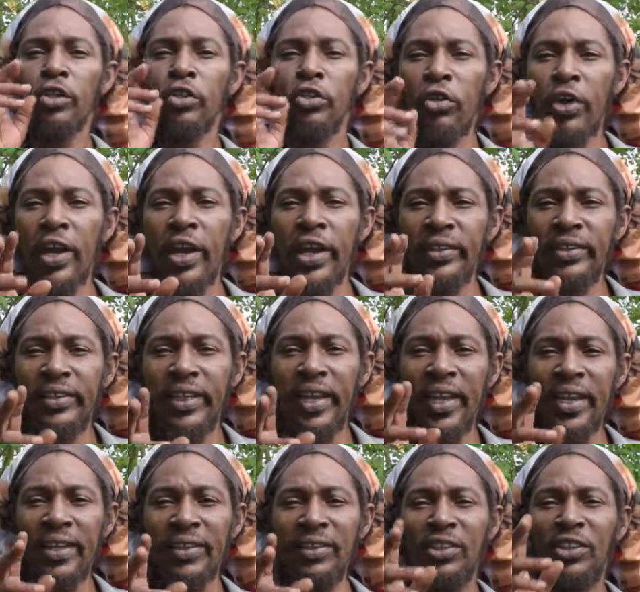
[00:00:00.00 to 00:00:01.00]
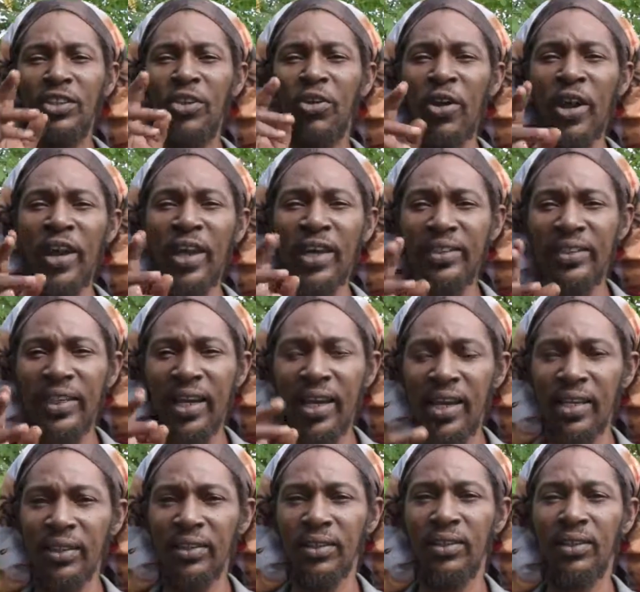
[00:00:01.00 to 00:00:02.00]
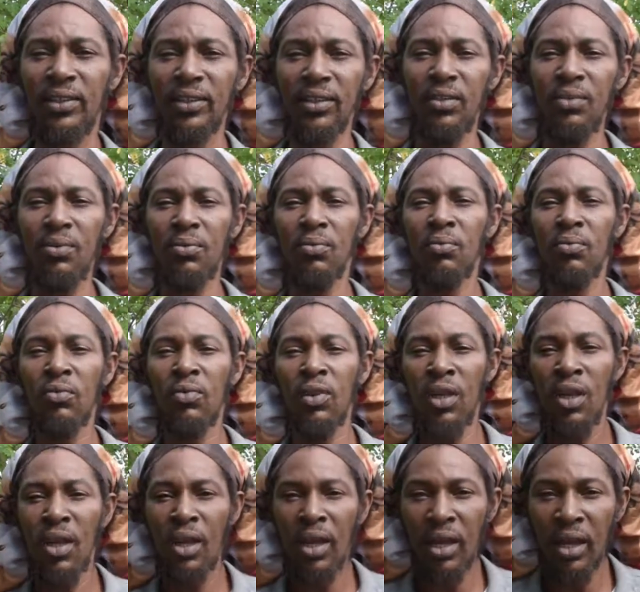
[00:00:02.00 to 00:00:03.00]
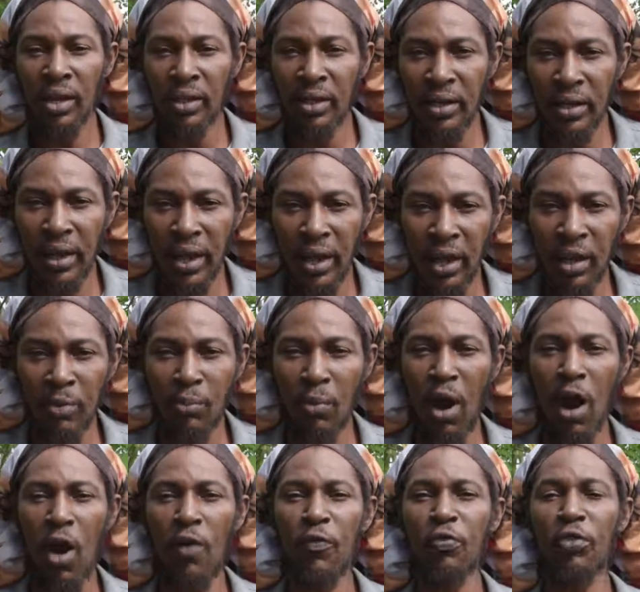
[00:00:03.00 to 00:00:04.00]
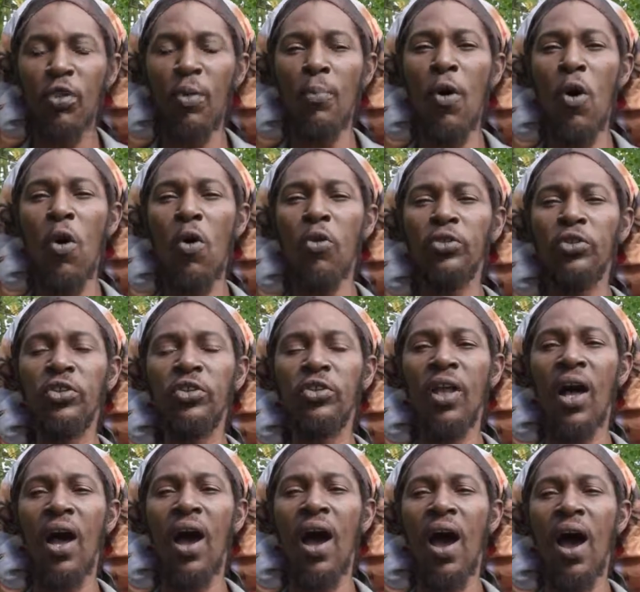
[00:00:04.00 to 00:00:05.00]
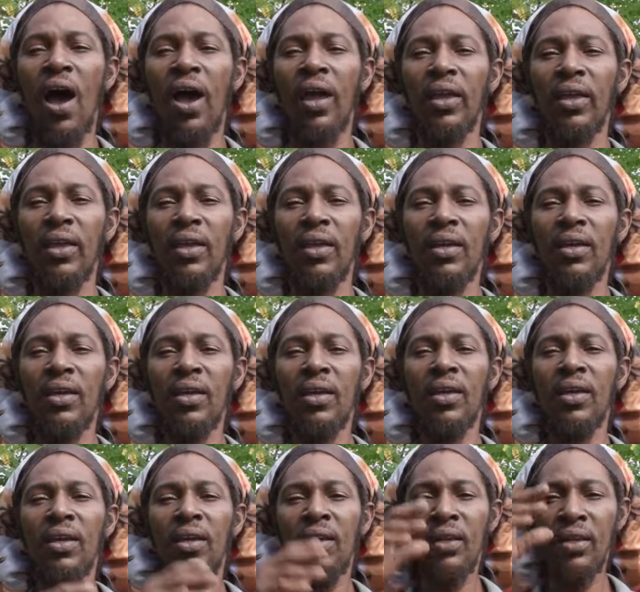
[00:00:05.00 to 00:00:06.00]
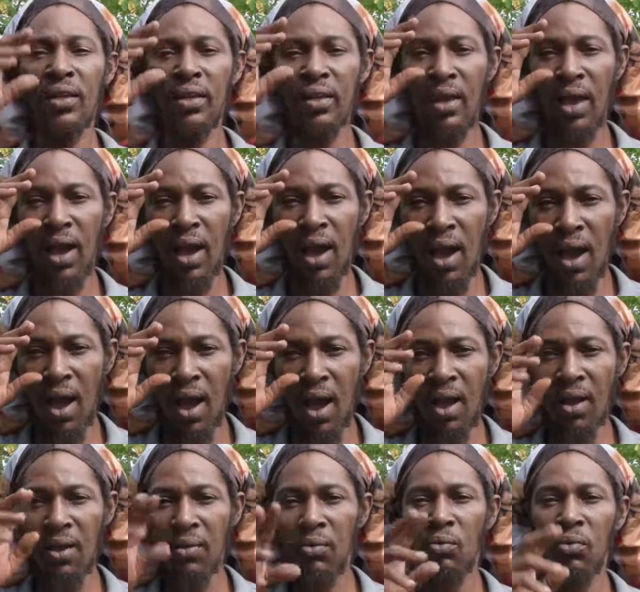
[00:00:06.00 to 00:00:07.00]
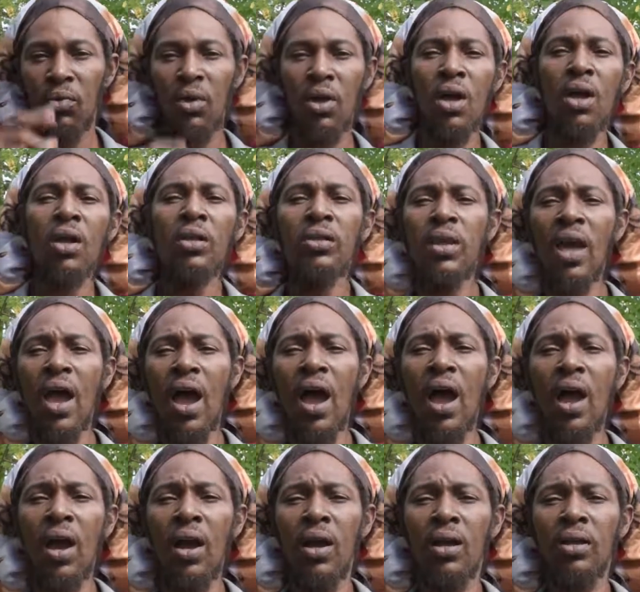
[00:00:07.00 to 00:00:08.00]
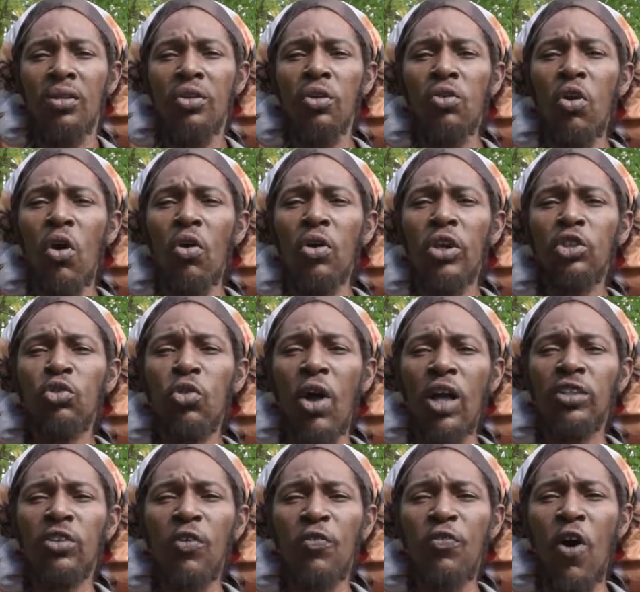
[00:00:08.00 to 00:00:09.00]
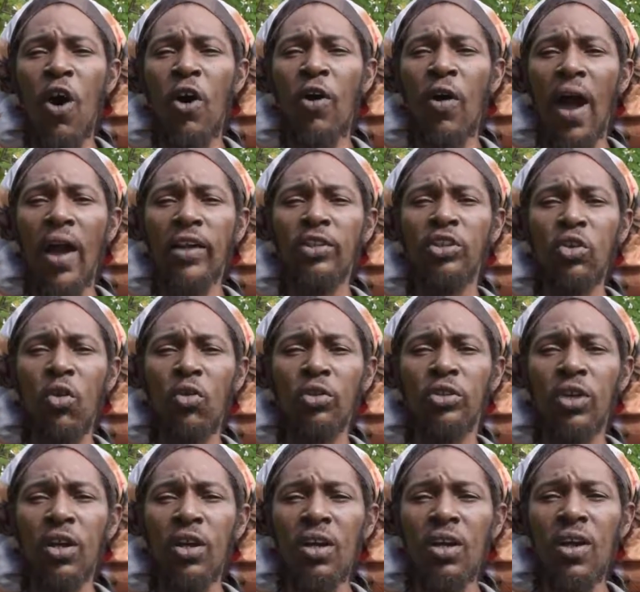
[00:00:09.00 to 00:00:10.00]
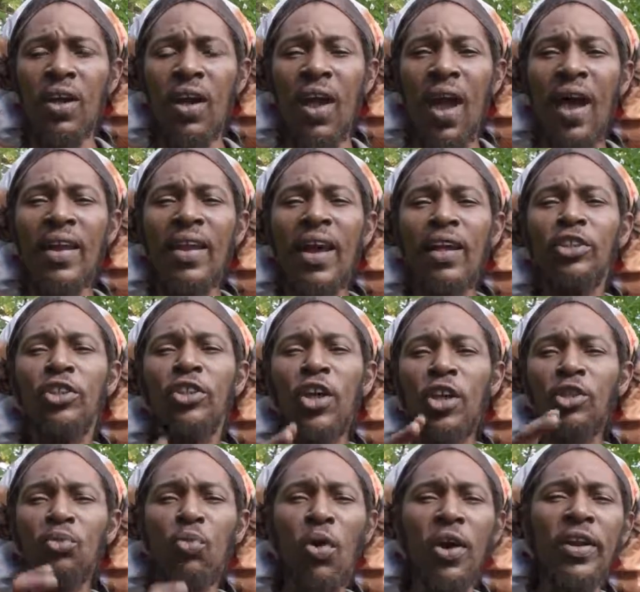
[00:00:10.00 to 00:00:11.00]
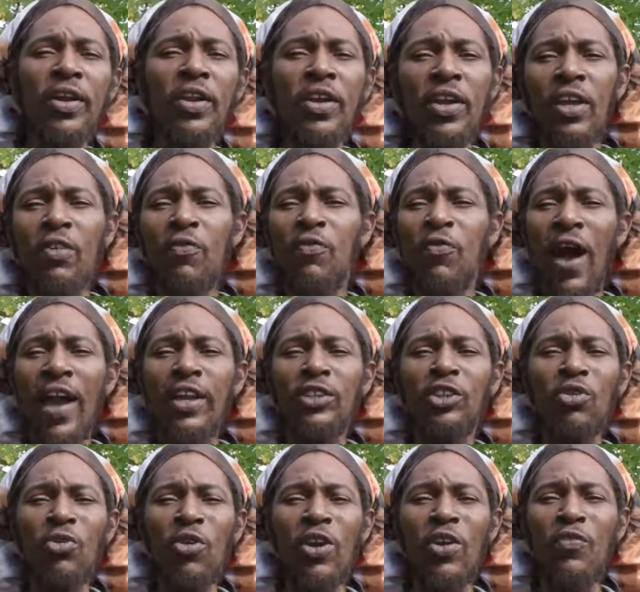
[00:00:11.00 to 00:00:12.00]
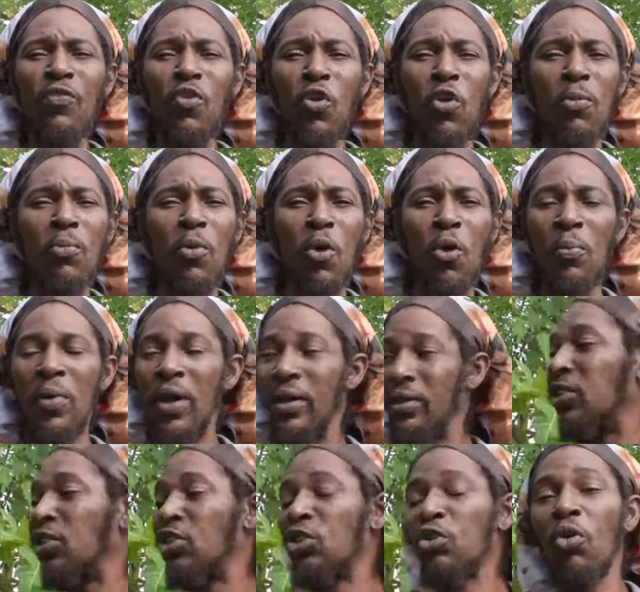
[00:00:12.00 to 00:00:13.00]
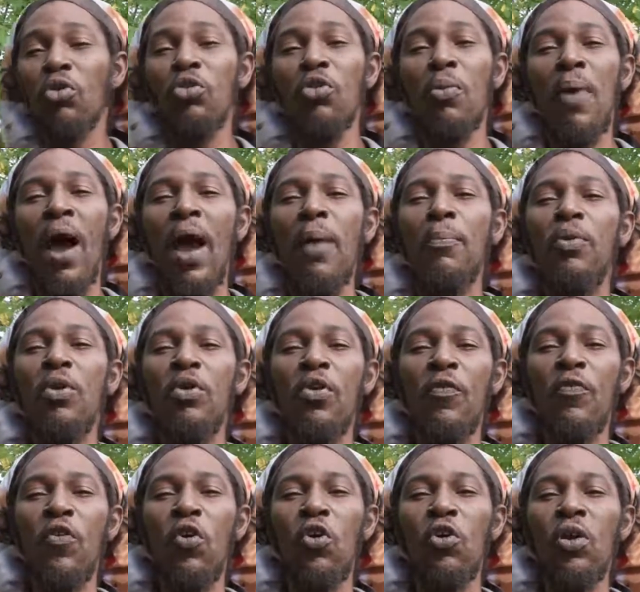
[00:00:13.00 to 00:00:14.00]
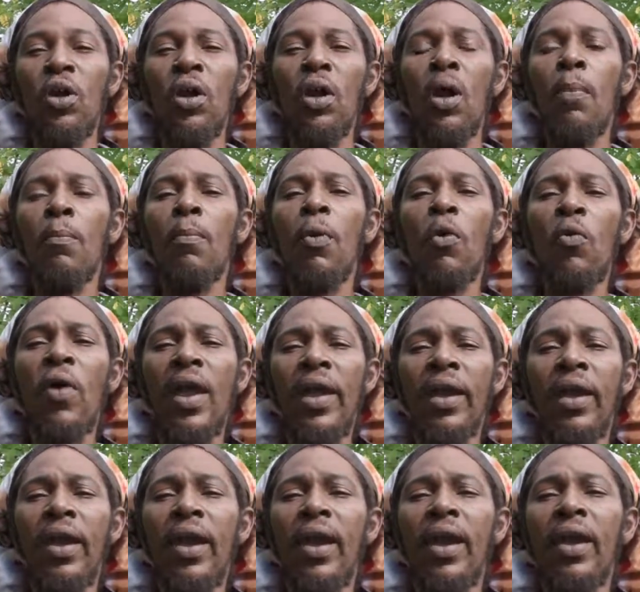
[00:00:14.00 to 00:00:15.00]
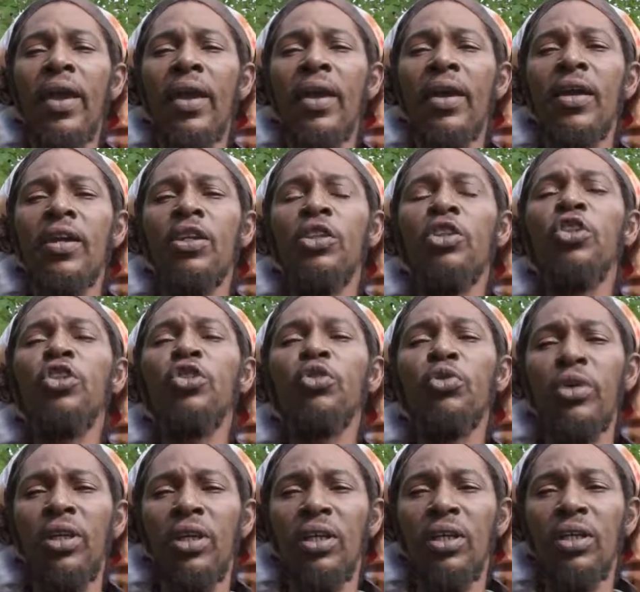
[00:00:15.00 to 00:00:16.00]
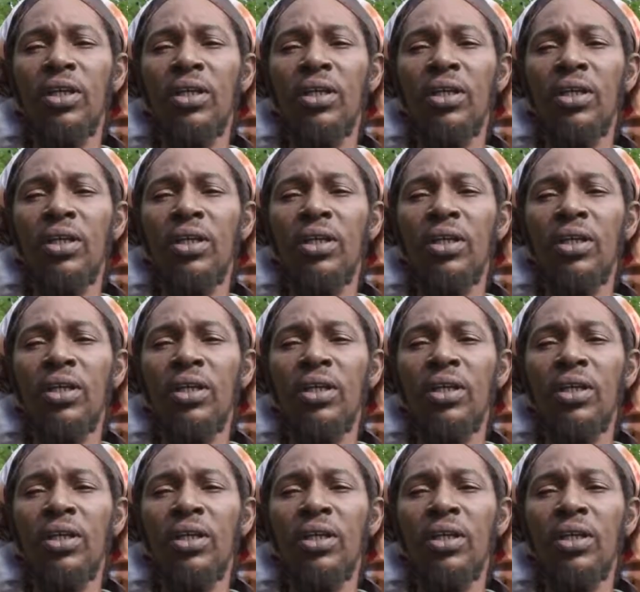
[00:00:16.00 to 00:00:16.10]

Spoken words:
Greetings, greetings, in the name of the Most High. Yeah, you know it's Rastafari, soldier, and I just wanted to invite you in for a moment, show you my beautiful Moringa tree.